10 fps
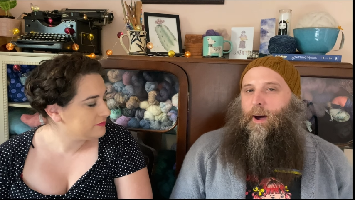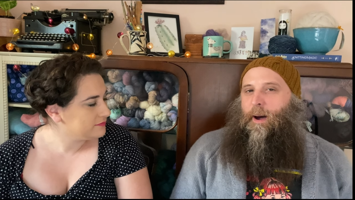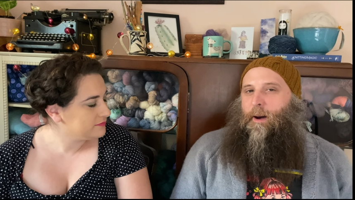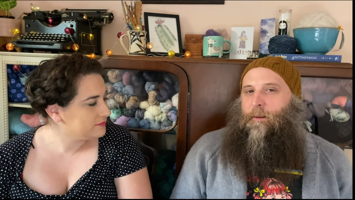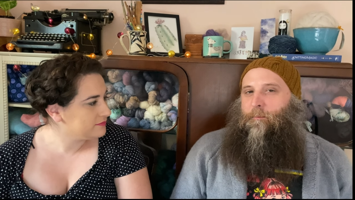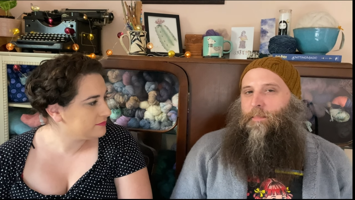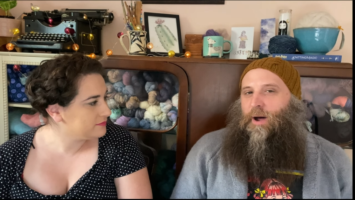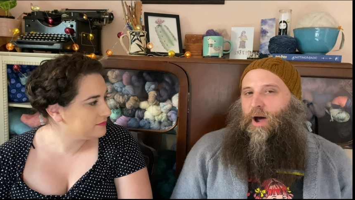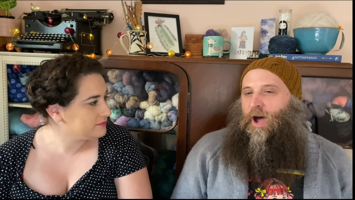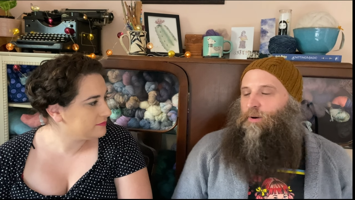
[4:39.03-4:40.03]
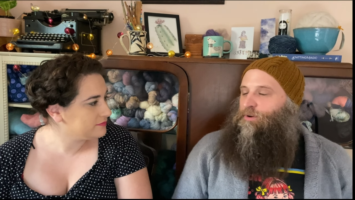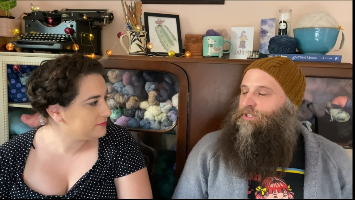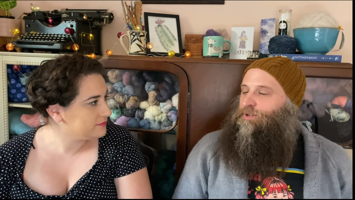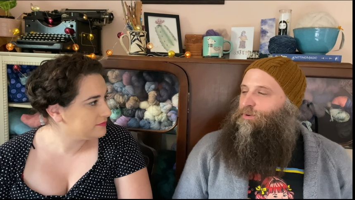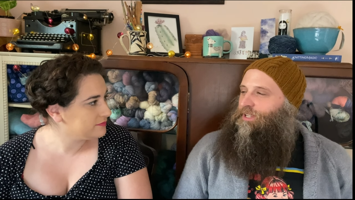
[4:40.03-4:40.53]
Speaker 1: Um, I
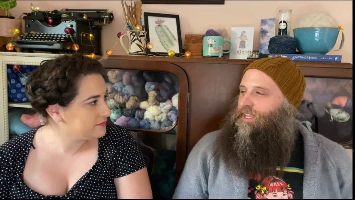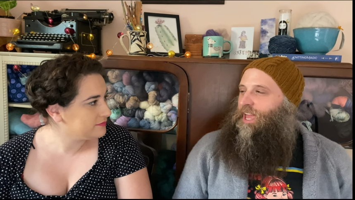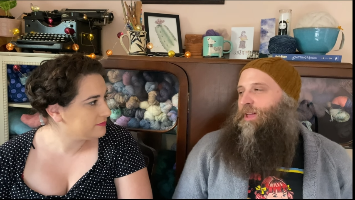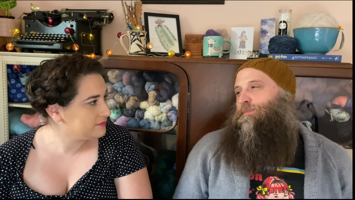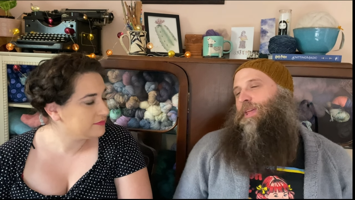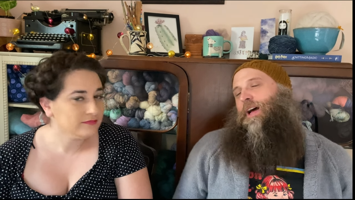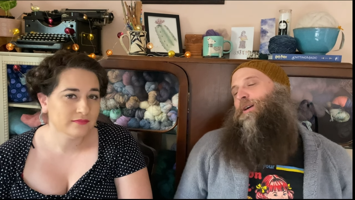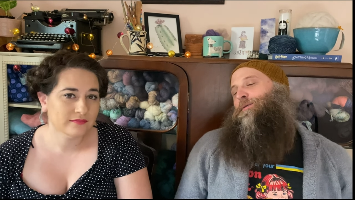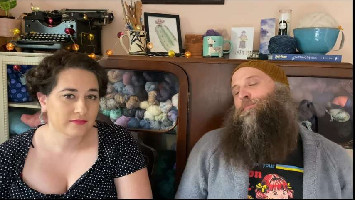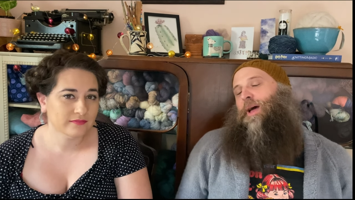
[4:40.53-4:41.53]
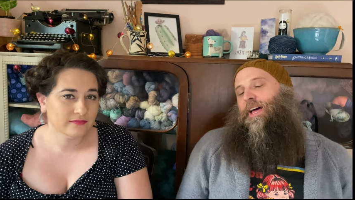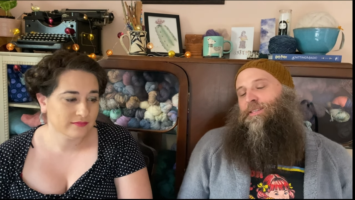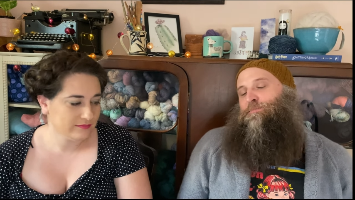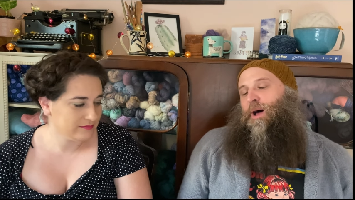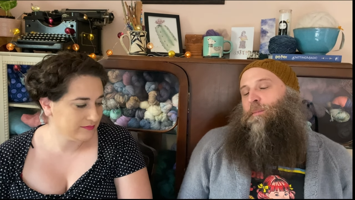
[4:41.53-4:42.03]
wish it would have came down
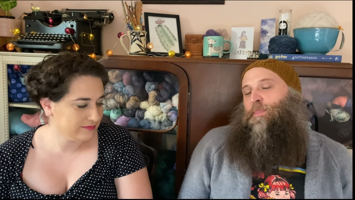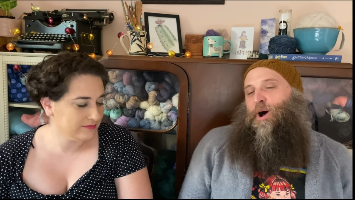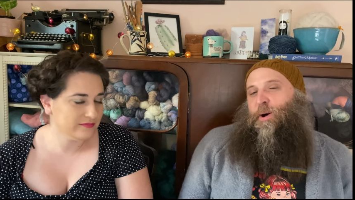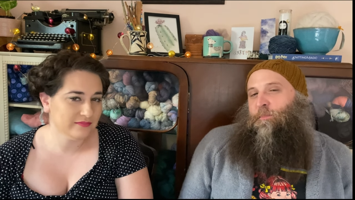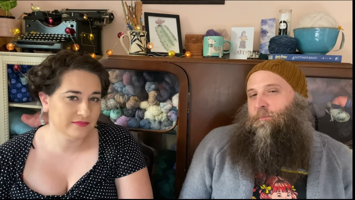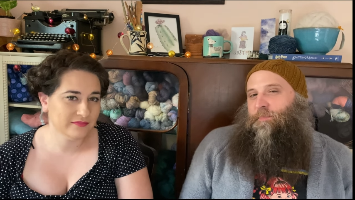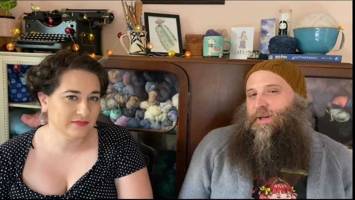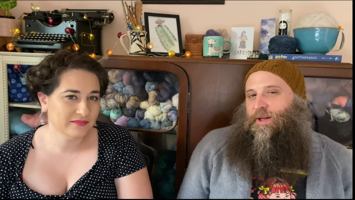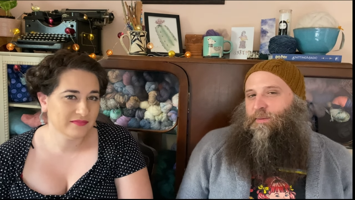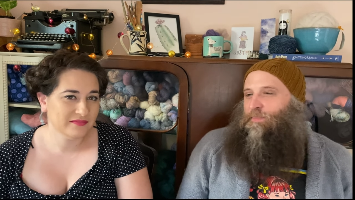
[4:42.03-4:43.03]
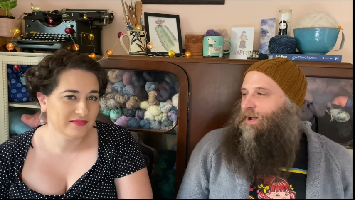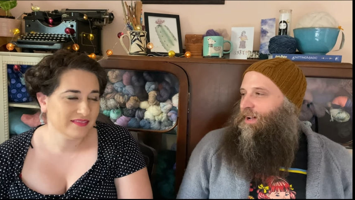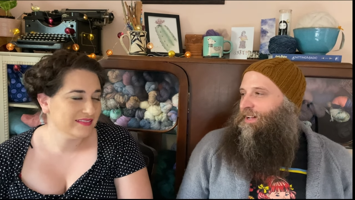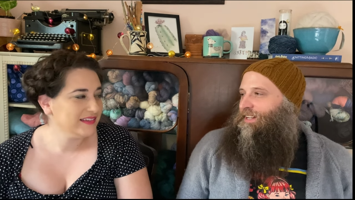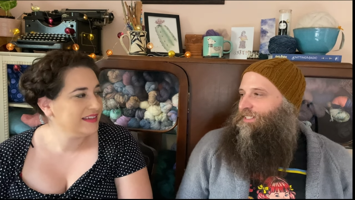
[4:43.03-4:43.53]
past my bum,
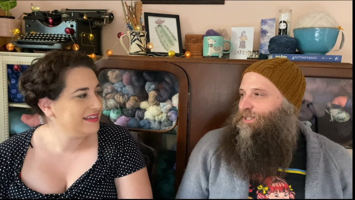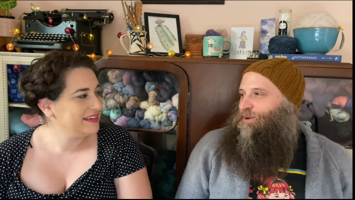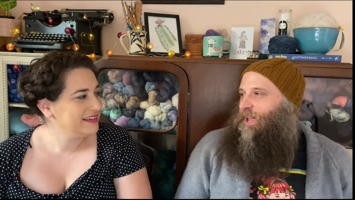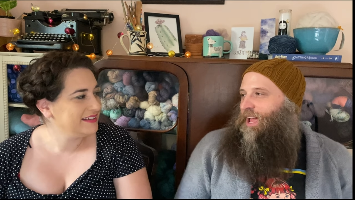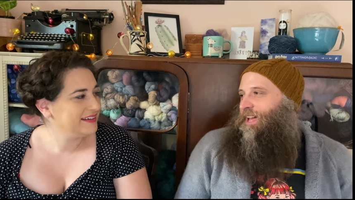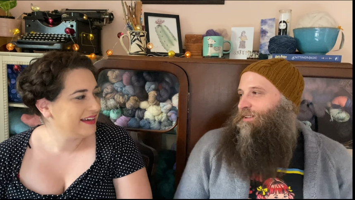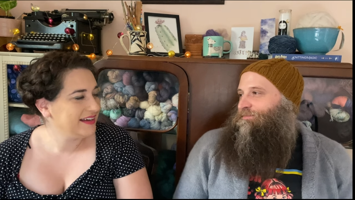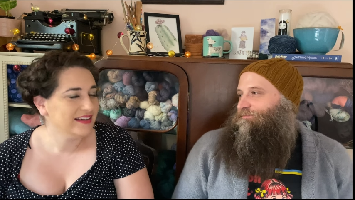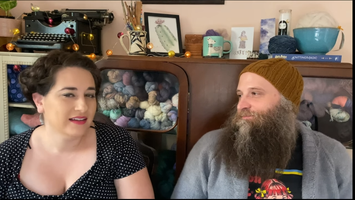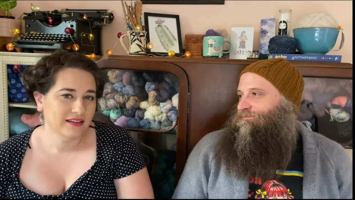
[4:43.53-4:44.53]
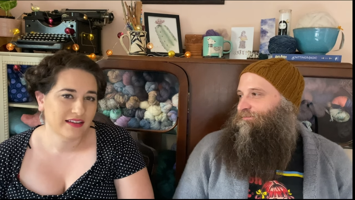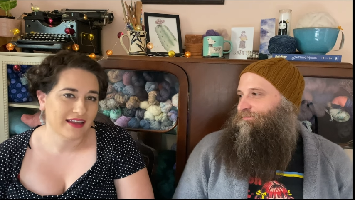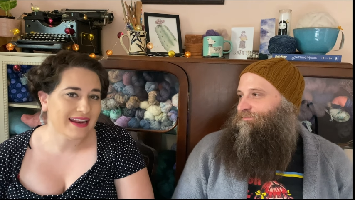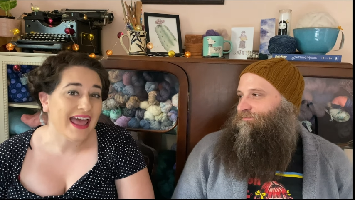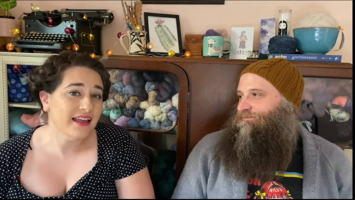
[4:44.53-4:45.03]
but it's okay.
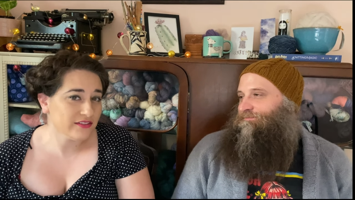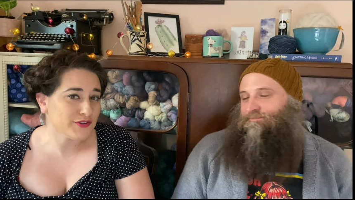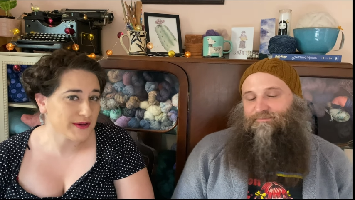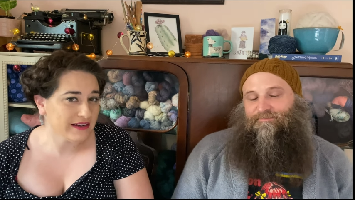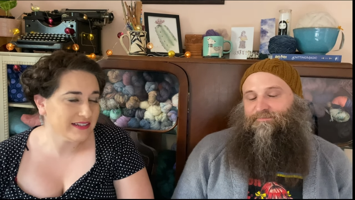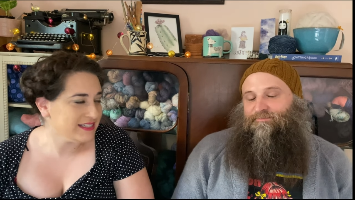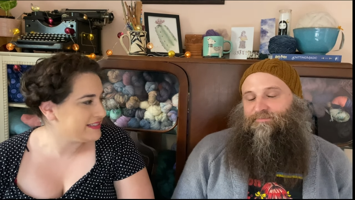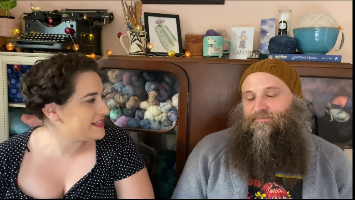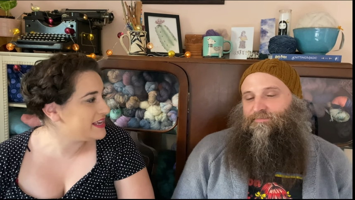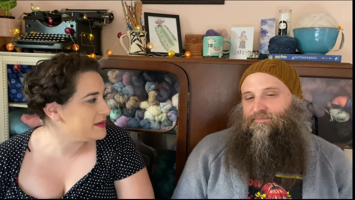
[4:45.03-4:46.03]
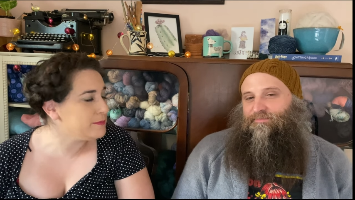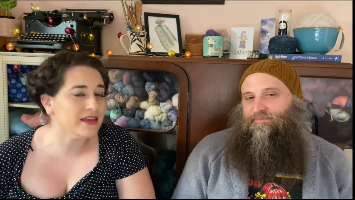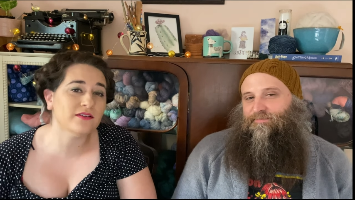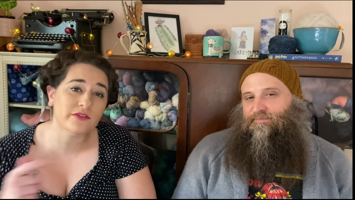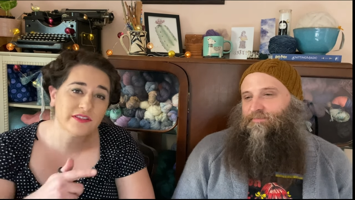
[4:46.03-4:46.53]
Speaker 2: It ends around his hip,
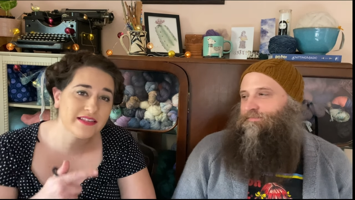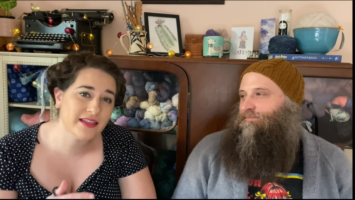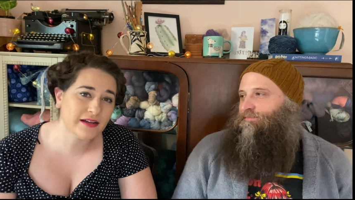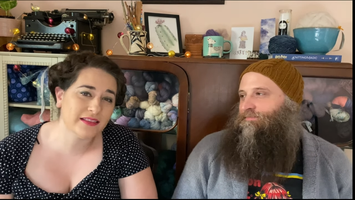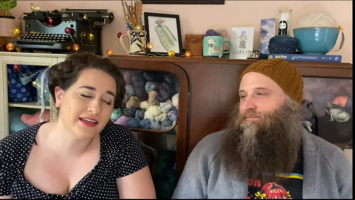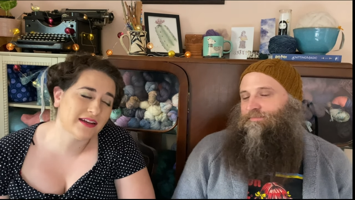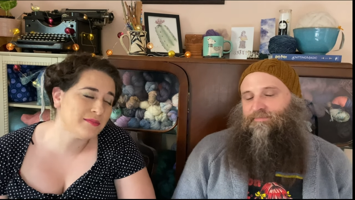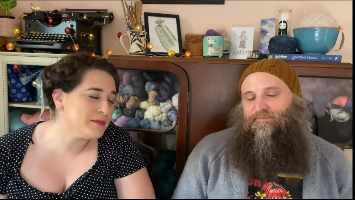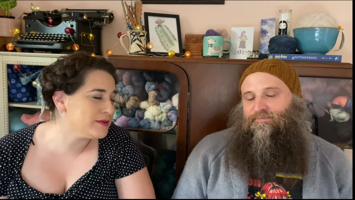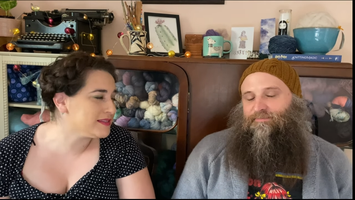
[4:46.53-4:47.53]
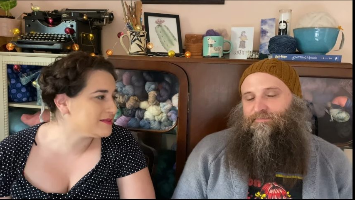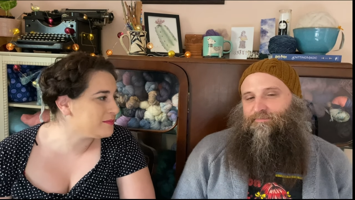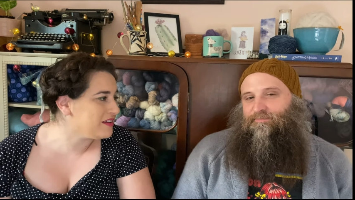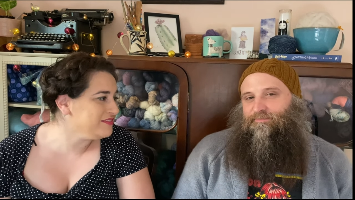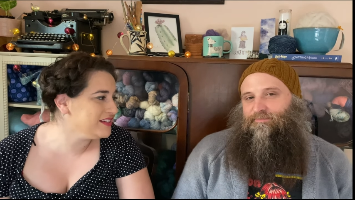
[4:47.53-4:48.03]
and you'll see that at the end. I'm going to put
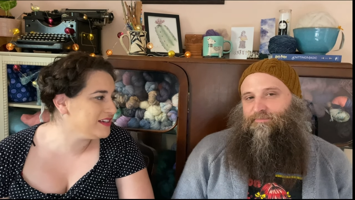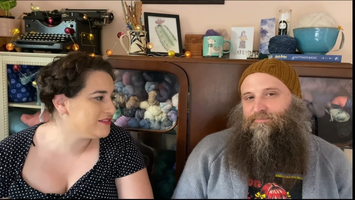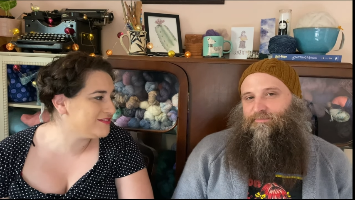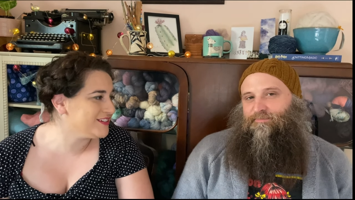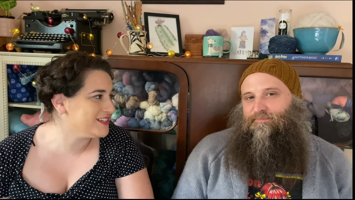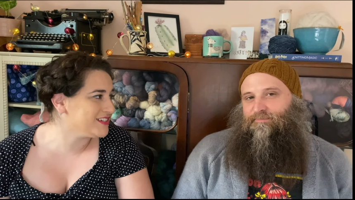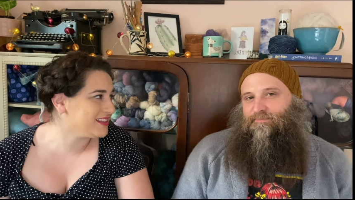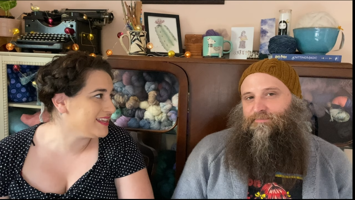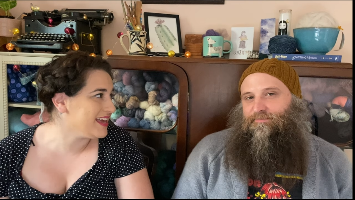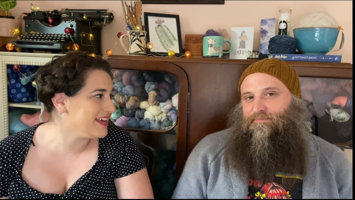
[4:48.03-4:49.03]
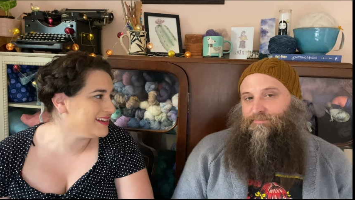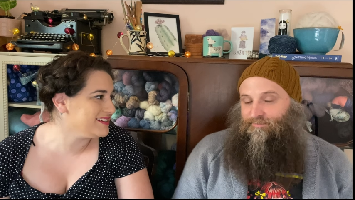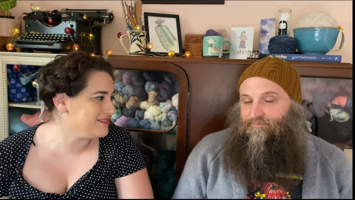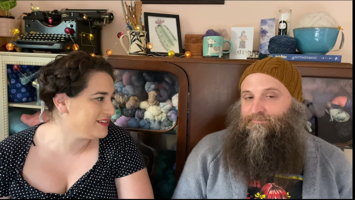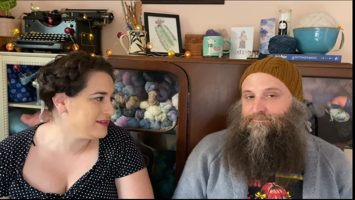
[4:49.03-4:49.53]
some video footage at the end
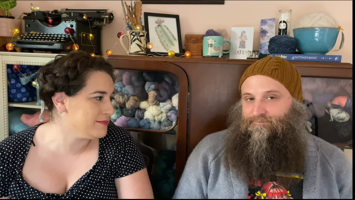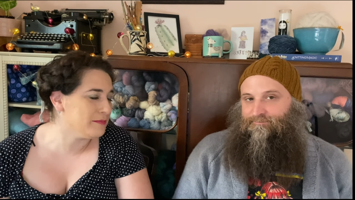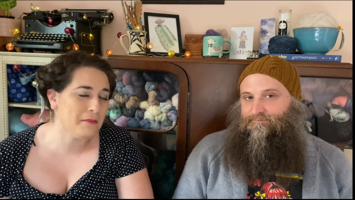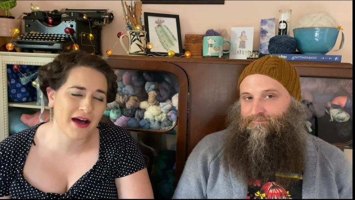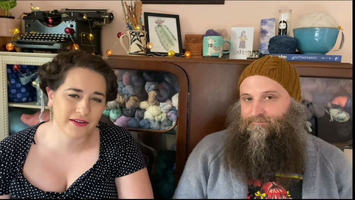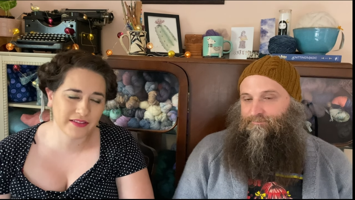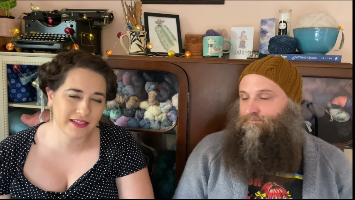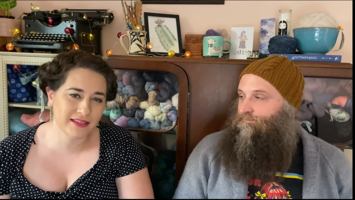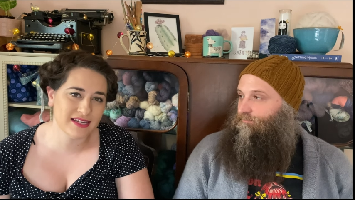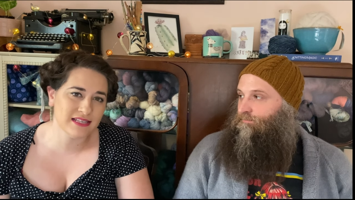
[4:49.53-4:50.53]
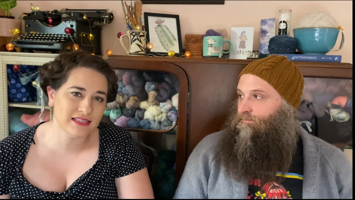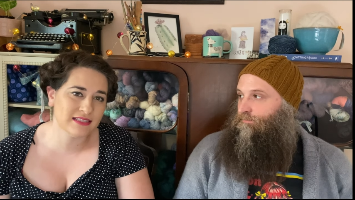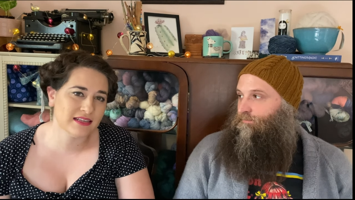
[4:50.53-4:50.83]
of him modeling this.